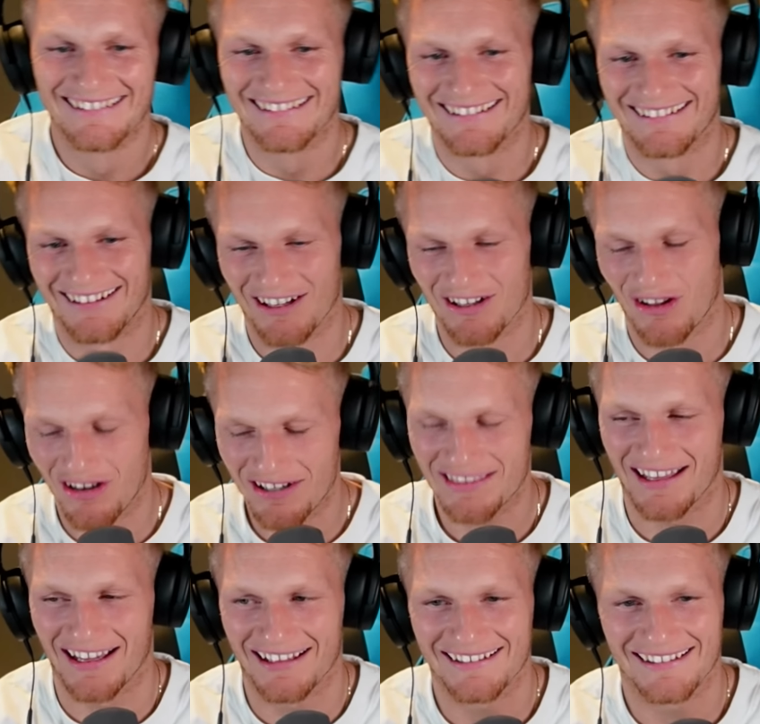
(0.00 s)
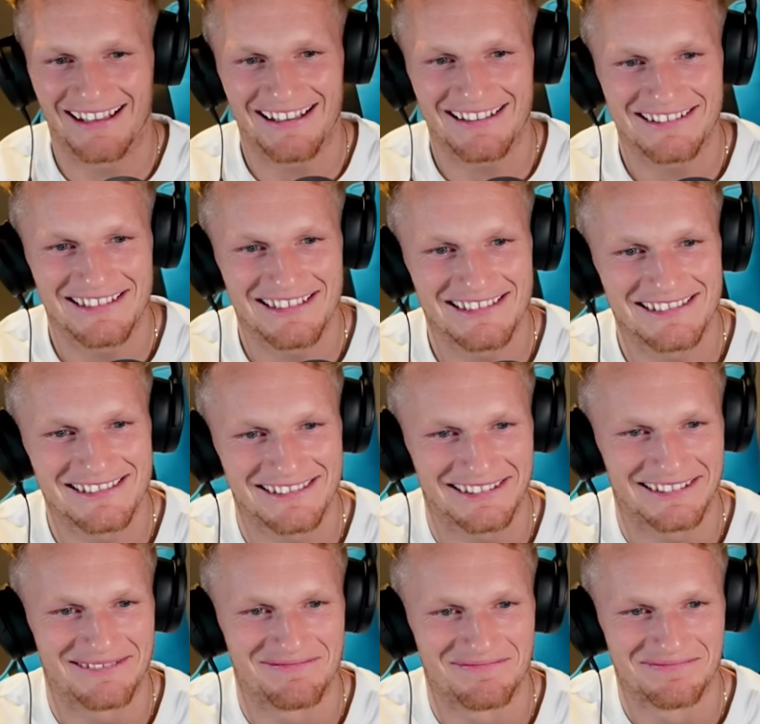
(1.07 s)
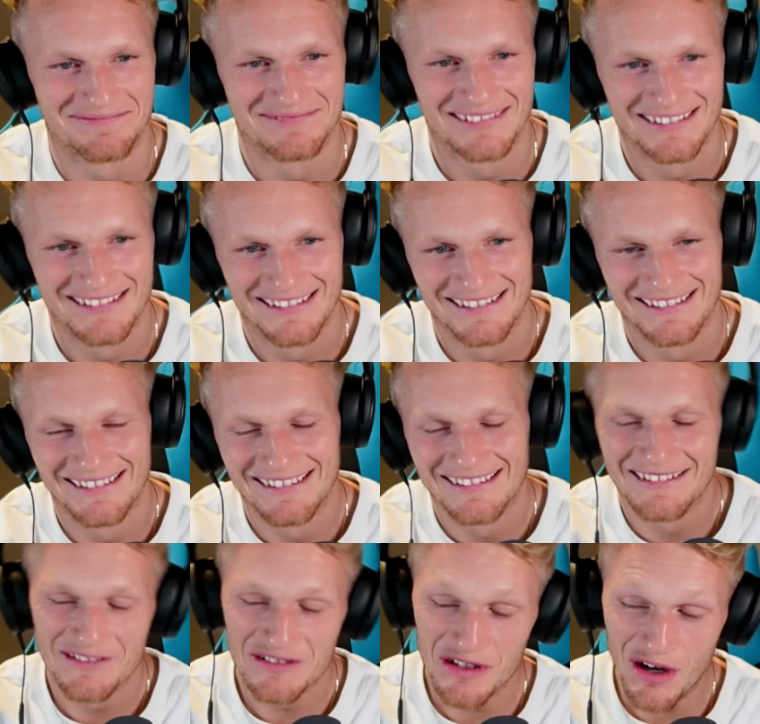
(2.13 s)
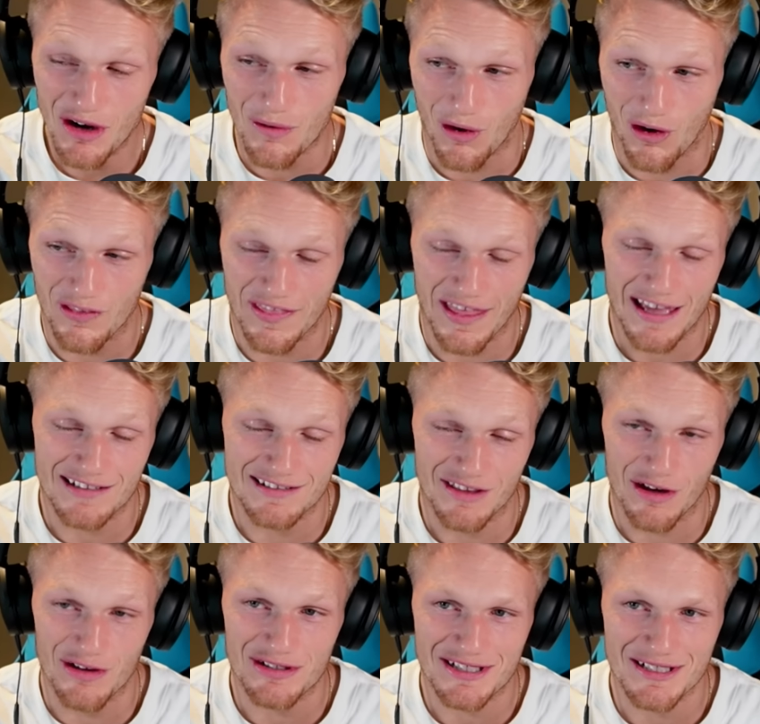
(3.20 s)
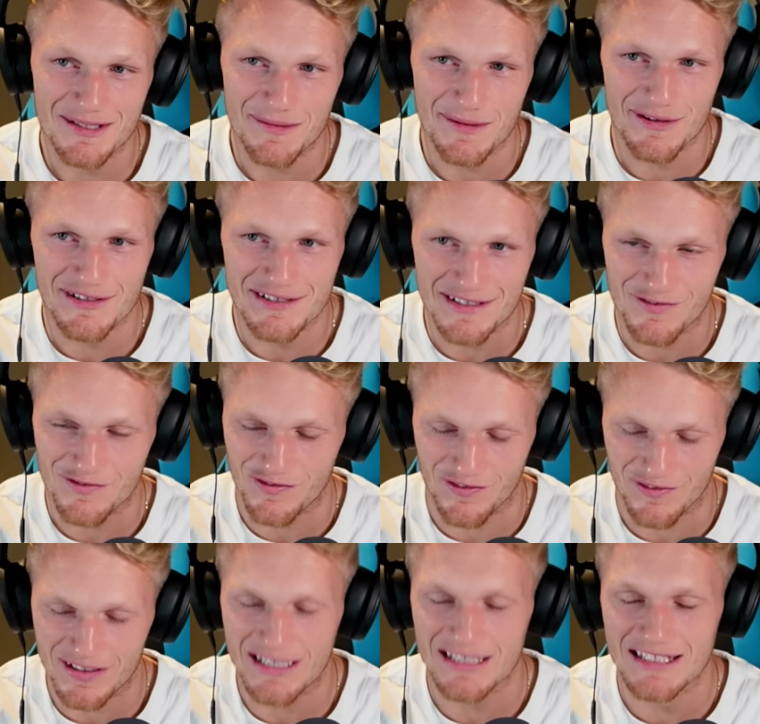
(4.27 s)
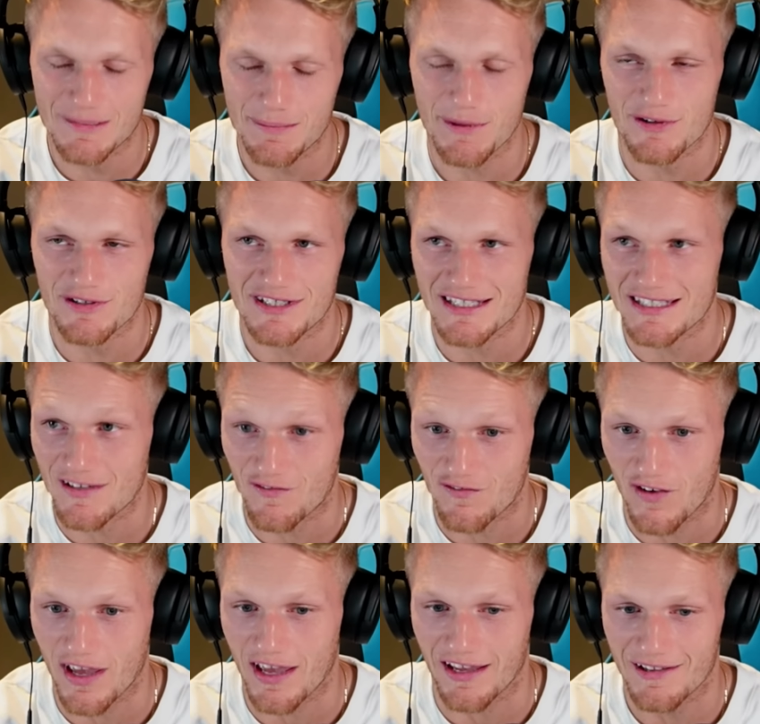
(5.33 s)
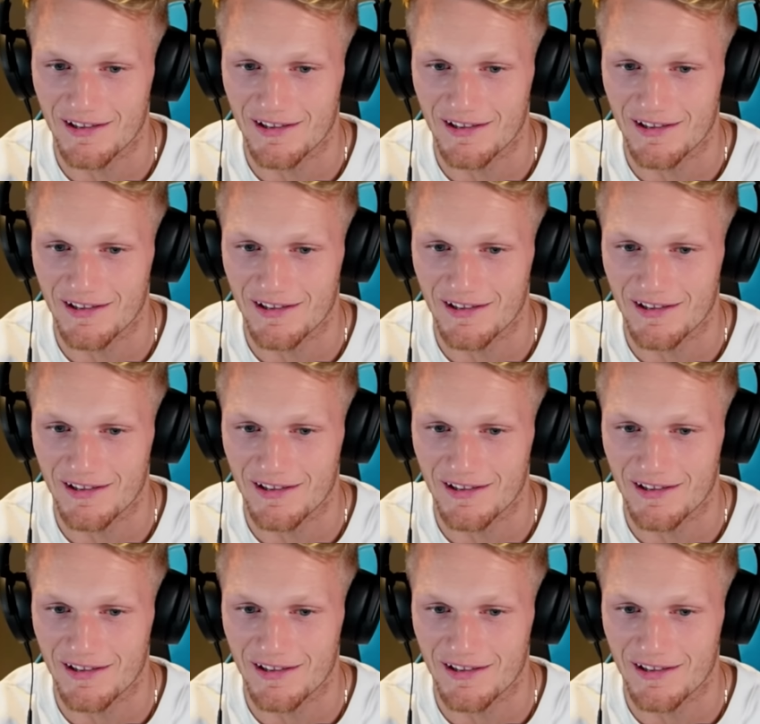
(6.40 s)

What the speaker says: I like that. That is, you know what? Those conspiracies are fair.